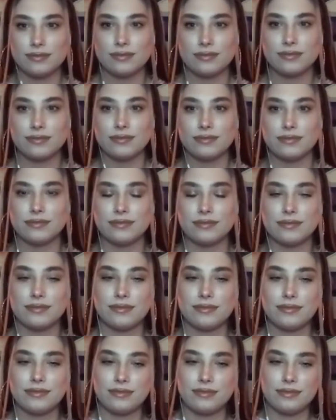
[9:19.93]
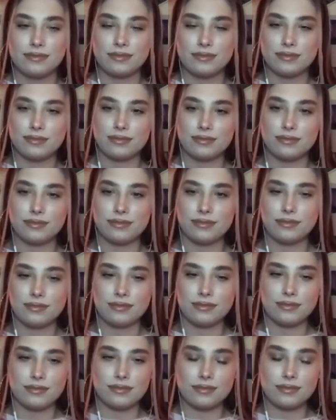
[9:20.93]

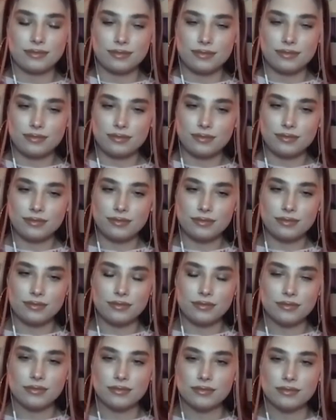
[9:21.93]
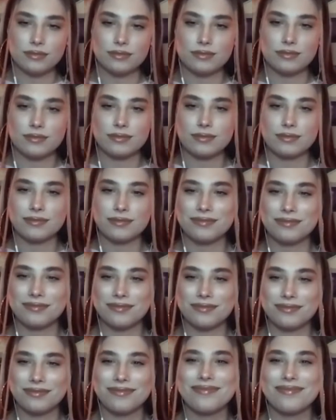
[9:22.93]

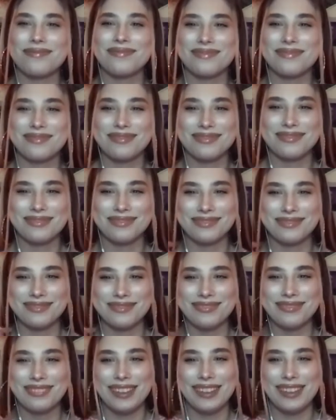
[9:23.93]
No words are spoken by the person on screen.